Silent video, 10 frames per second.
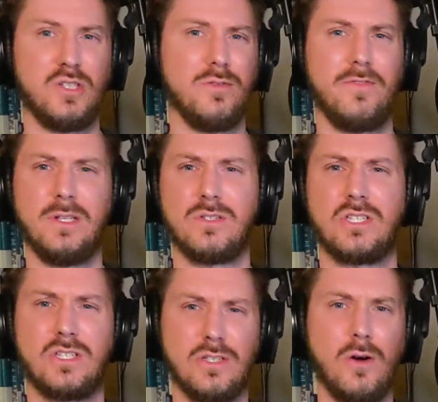but you
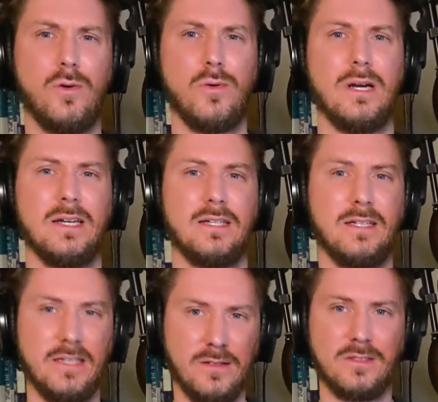feel so
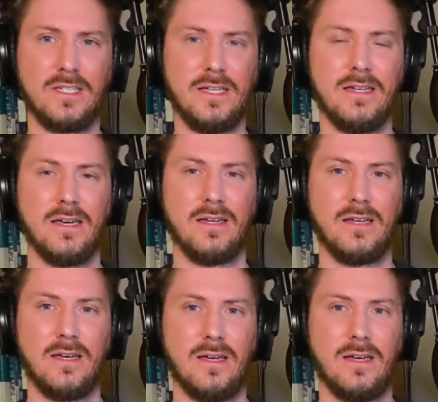guilty